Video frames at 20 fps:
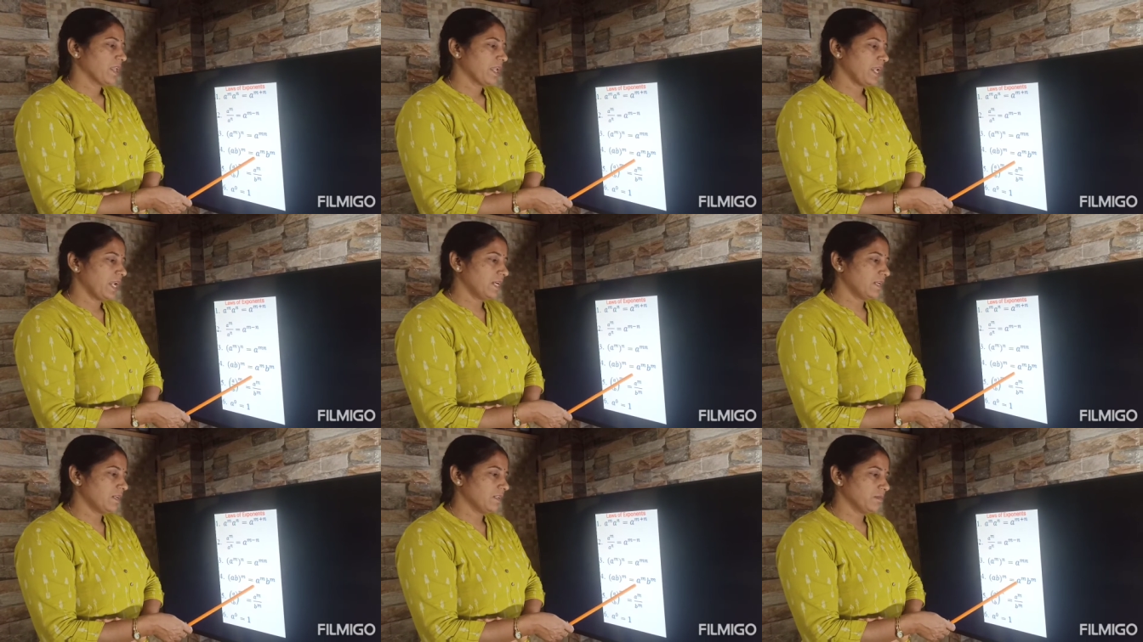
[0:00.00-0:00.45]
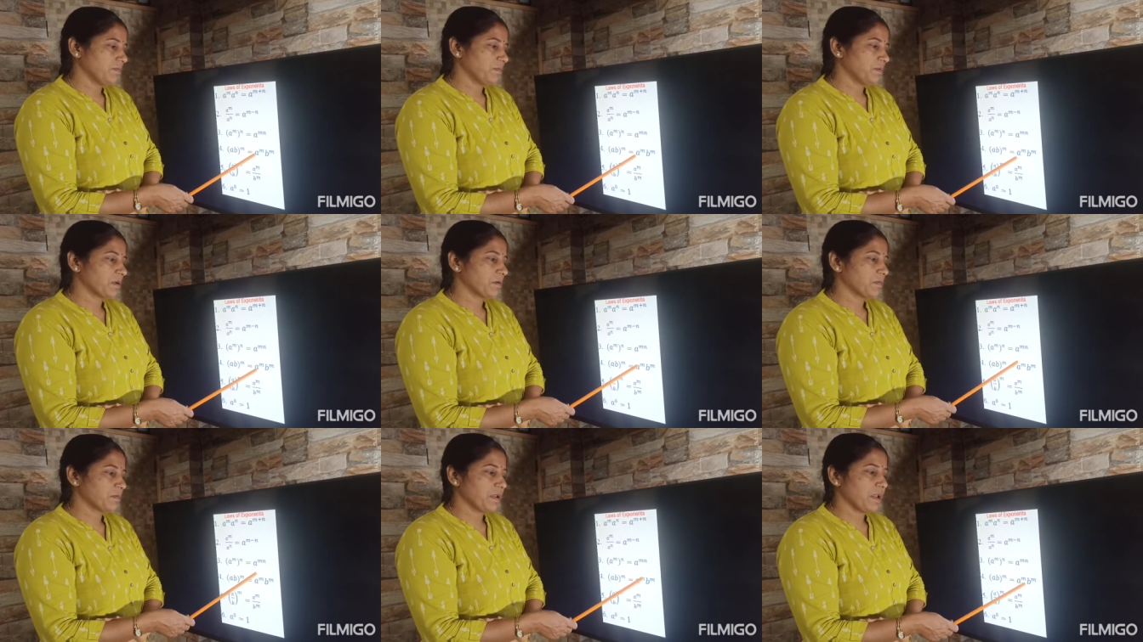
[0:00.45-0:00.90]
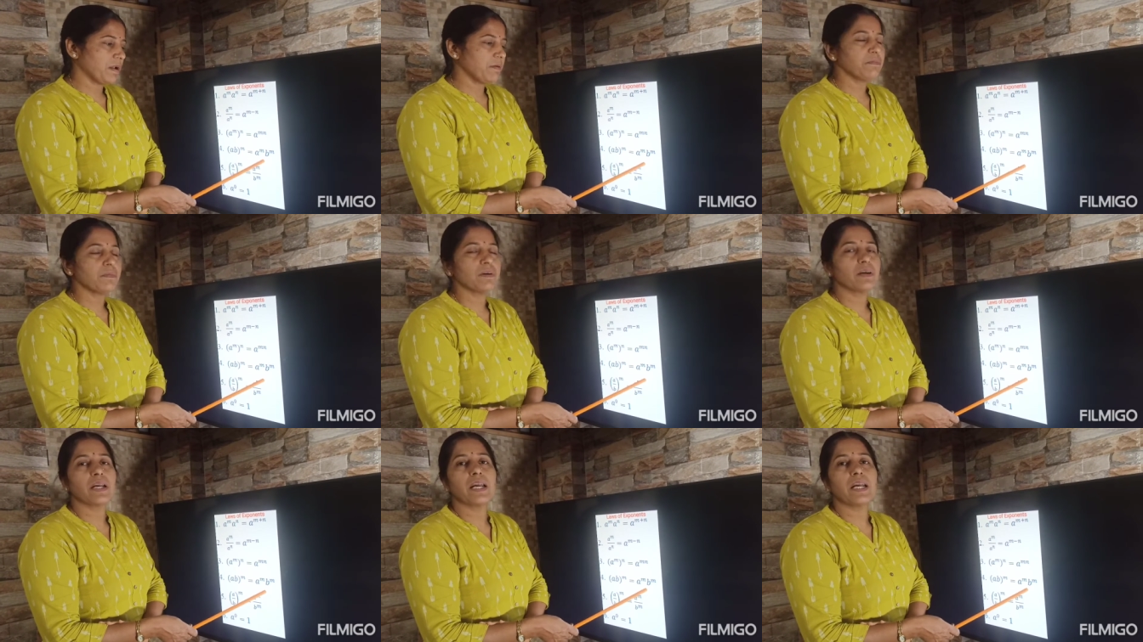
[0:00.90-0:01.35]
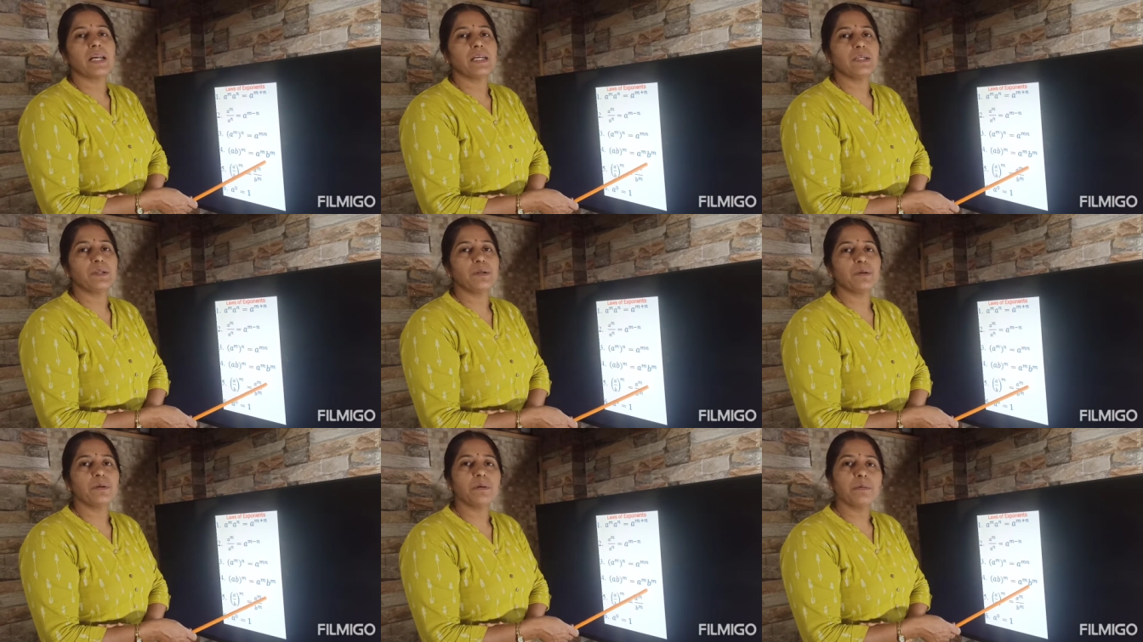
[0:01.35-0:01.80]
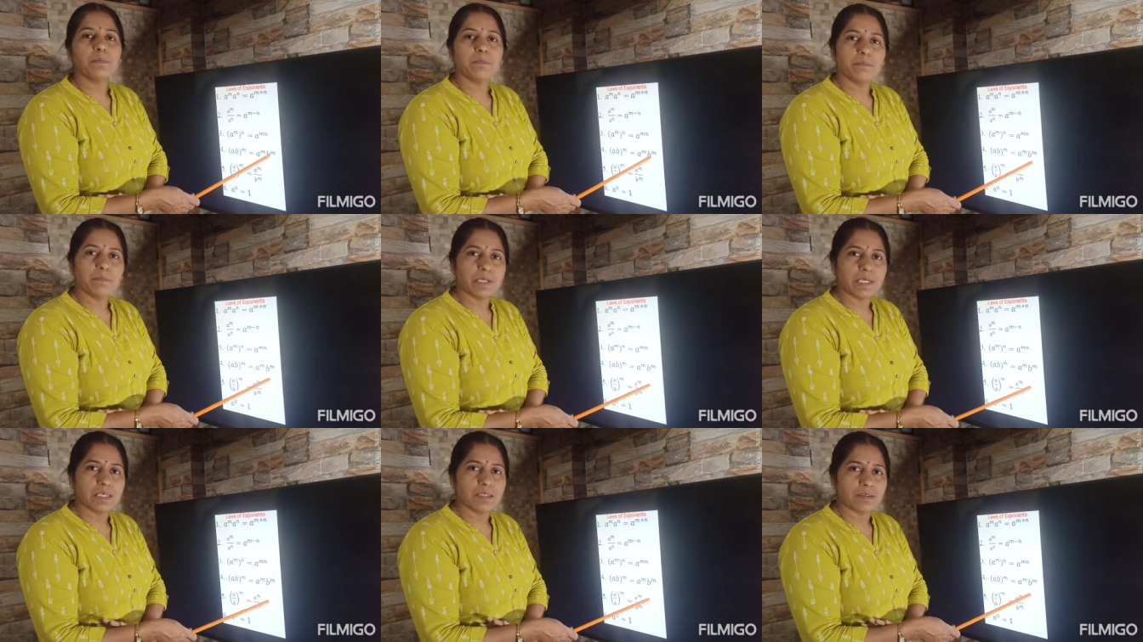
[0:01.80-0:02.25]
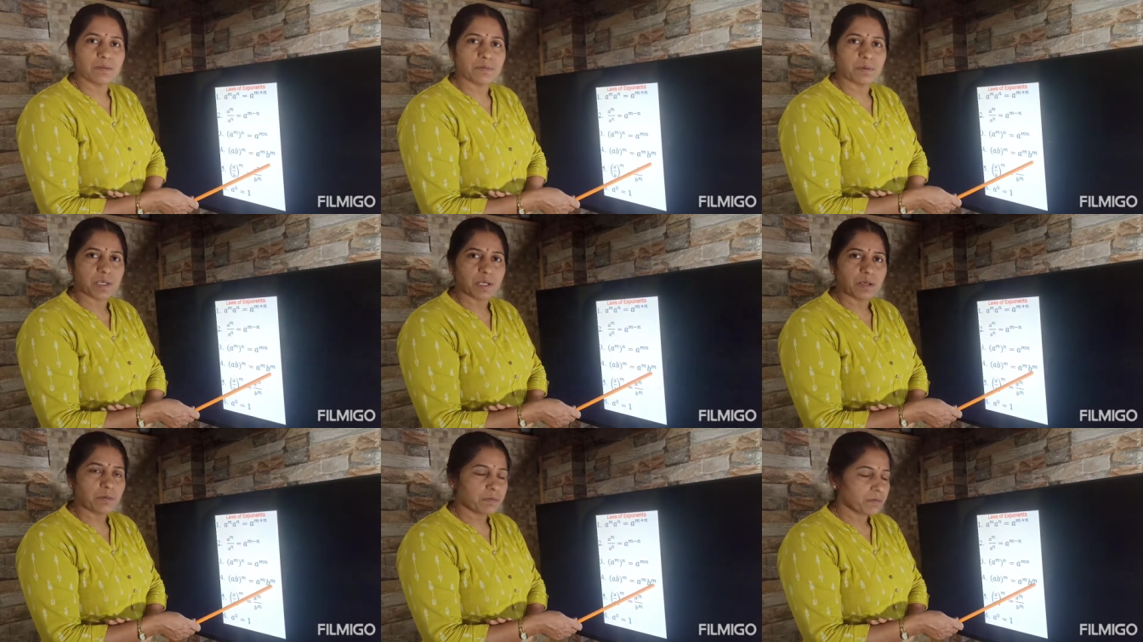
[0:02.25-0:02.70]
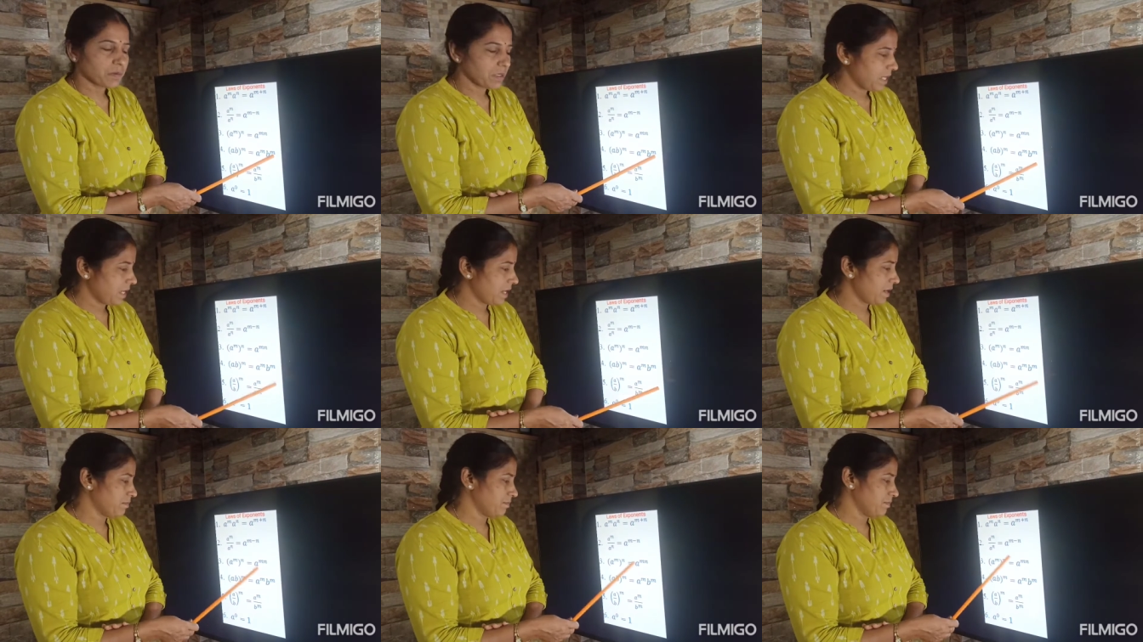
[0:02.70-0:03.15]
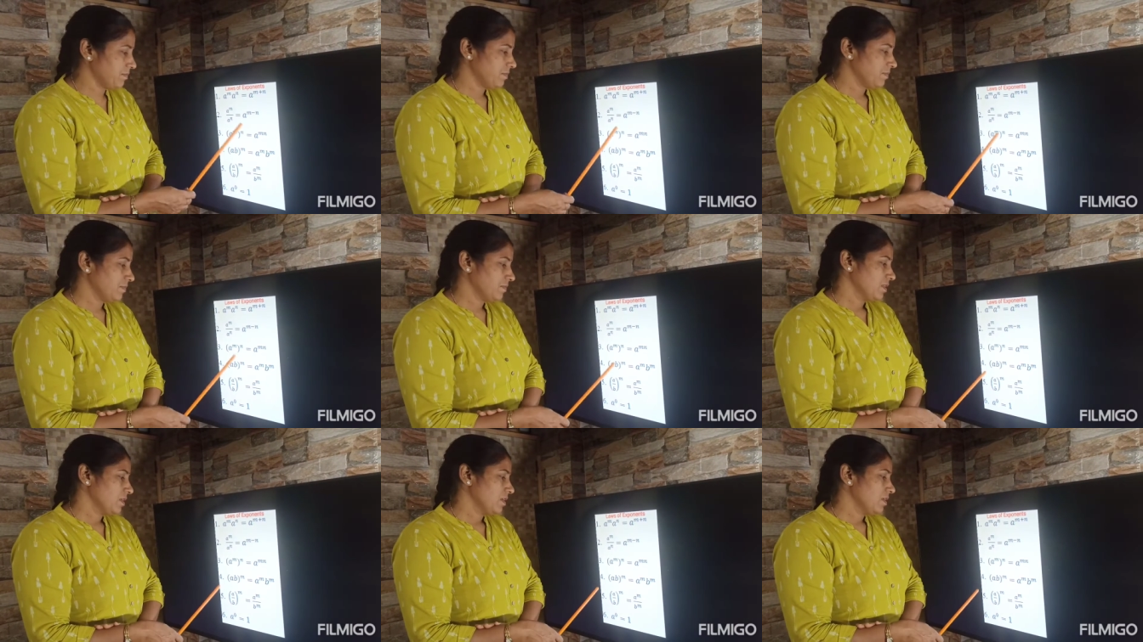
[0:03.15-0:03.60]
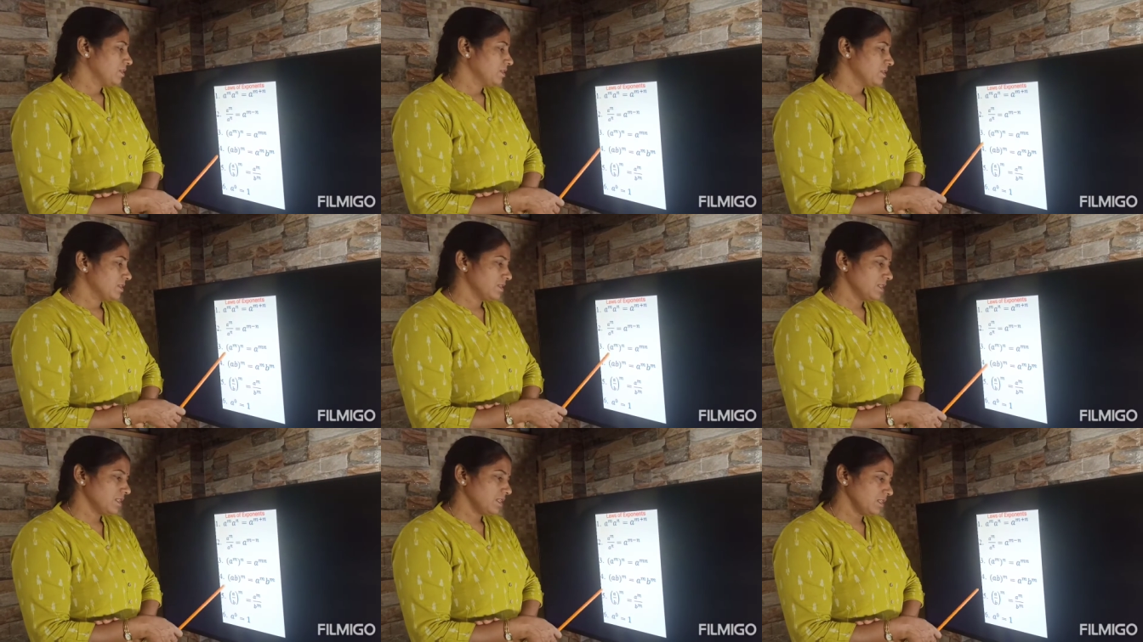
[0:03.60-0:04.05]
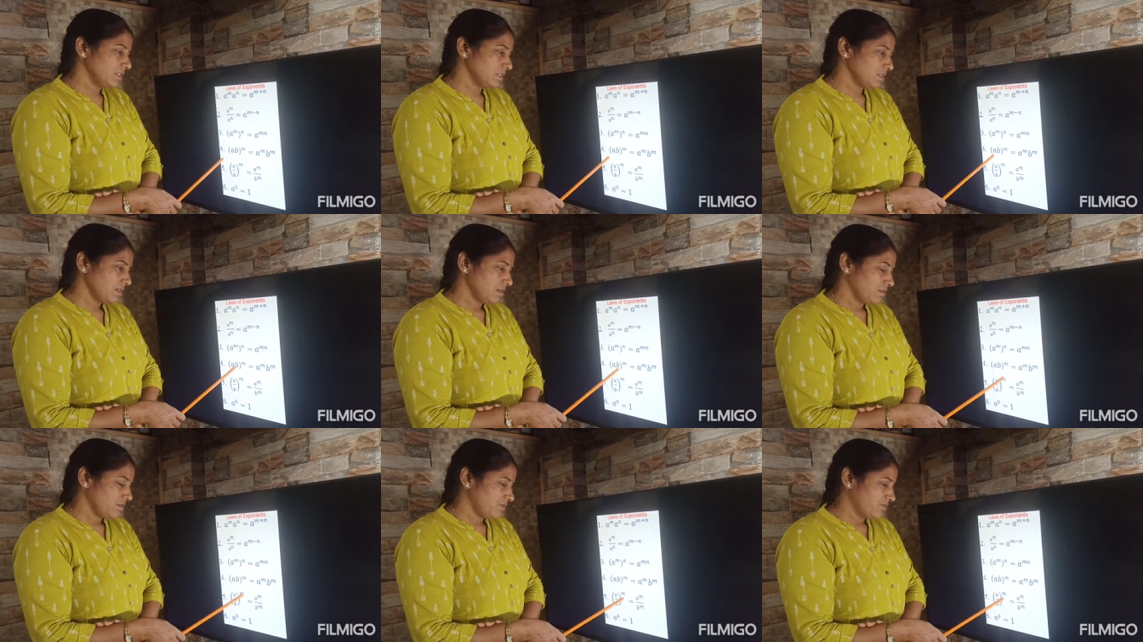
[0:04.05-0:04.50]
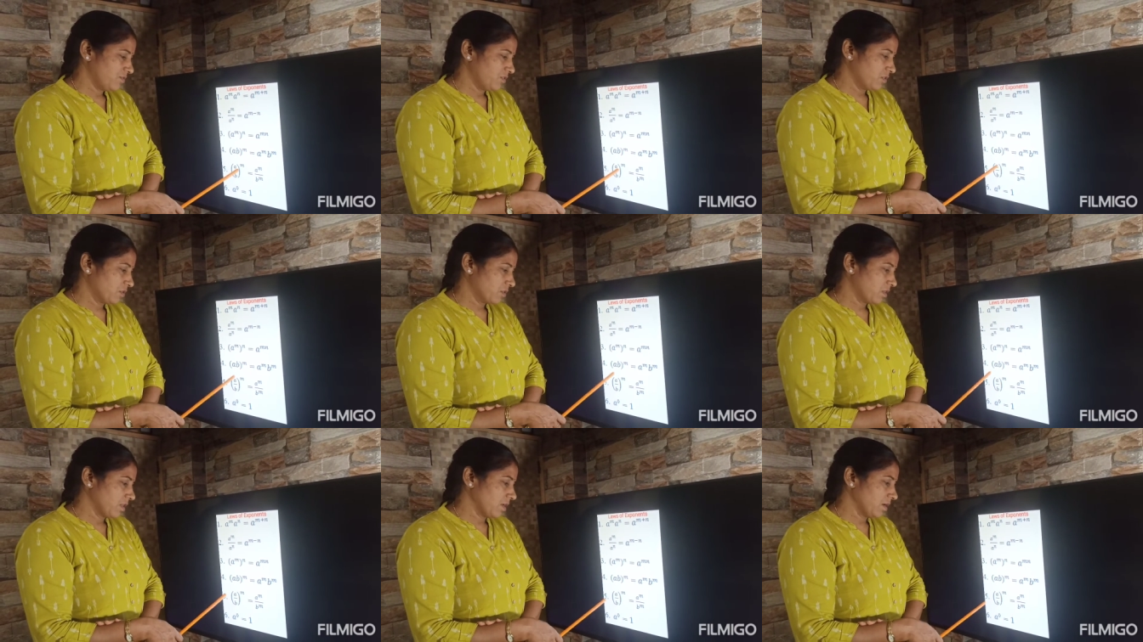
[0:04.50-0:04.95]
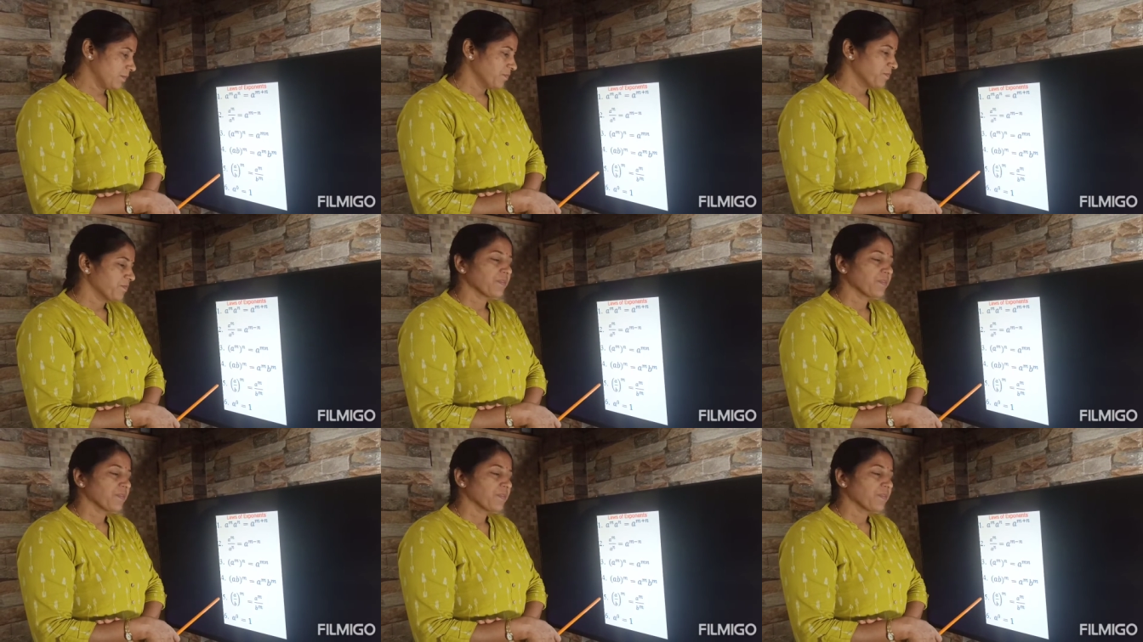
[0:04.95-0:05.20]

a to the power of m into b to the power of m. This is fourth law.